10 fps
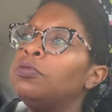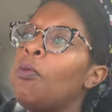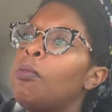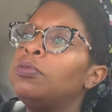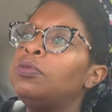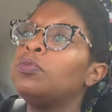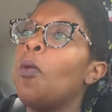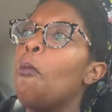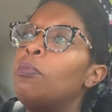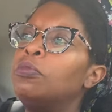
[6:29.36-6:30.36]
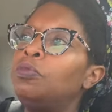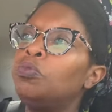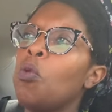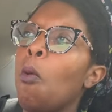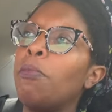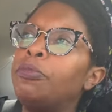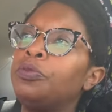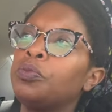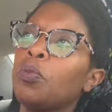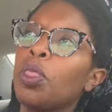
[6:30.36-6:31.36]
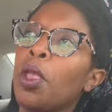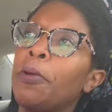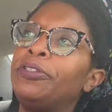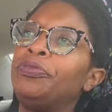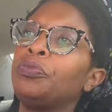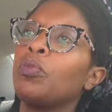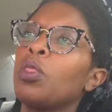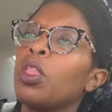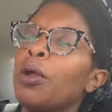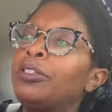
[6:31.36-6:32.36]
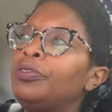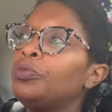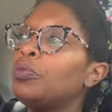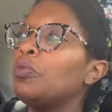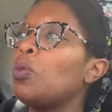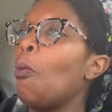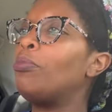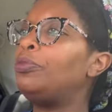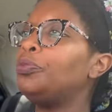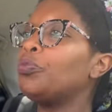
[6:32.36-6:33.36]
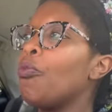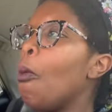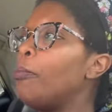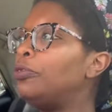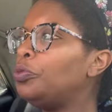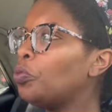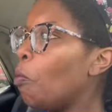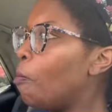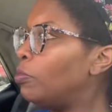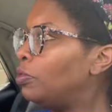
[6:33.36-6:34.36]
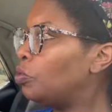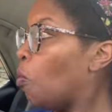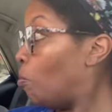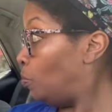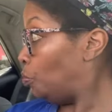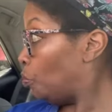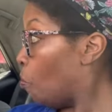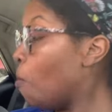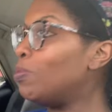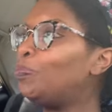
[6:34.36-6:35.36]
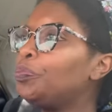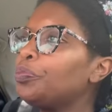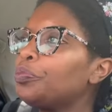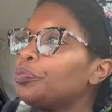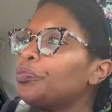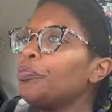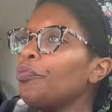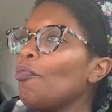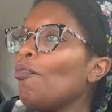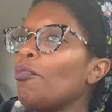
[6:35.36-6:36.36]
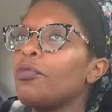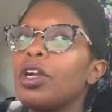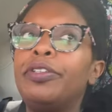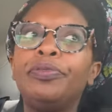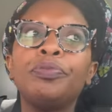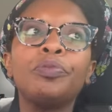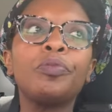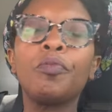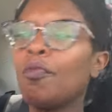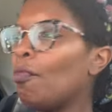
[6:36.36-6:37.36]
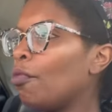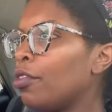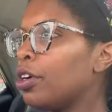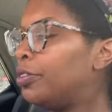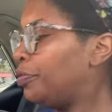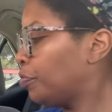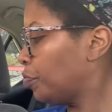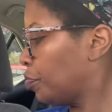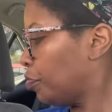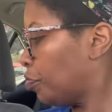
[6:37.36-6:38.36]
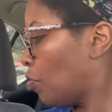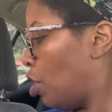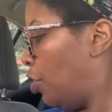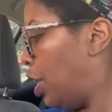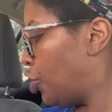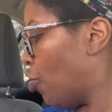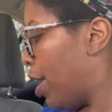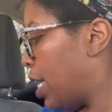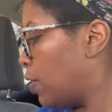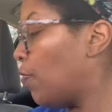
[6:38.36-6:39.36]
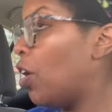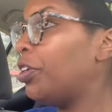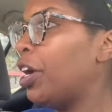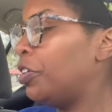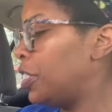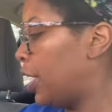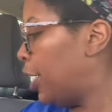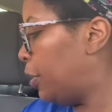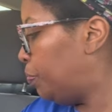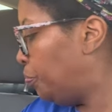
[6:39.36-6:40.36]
shopping, and she said maybe, and for her maybe means yes. She said maybe to like she said maybe to the PS3. Troy doesn't PS3. You think Troy has a phone now, you said?